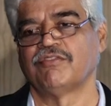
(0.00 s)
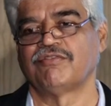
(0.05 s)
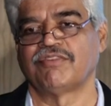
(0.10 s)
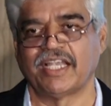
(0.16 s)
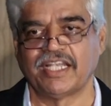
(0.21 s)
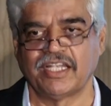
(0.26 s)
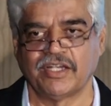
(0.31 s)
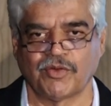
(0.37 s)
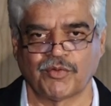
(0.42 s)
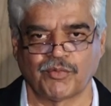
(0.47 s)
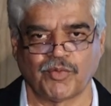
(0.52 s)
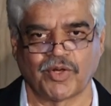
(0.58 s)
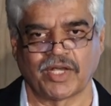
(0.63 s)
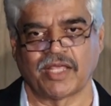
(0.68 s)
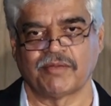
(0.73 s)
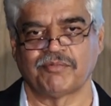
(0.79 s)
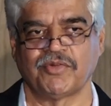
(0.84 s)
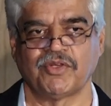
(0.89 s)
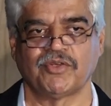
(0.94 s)
you find out what
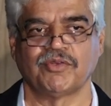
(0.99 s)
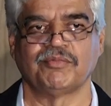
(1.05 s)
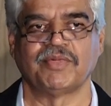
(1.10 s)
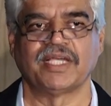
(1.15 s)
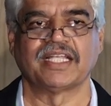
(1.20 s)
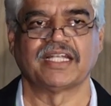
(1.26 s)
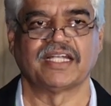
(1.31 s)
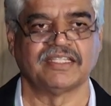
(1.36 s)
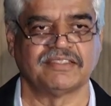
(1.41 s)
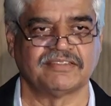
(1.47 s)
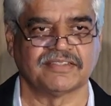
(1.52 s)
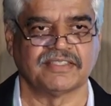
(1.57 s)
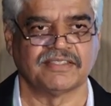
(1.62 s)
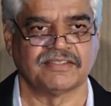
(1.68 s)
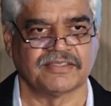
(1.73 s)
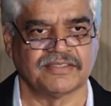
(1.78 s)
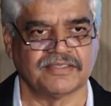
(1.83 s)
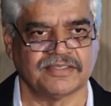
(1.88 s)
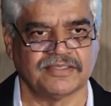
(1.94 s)
happened to my
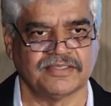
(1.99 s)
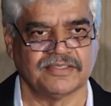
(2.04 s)
grandchildren?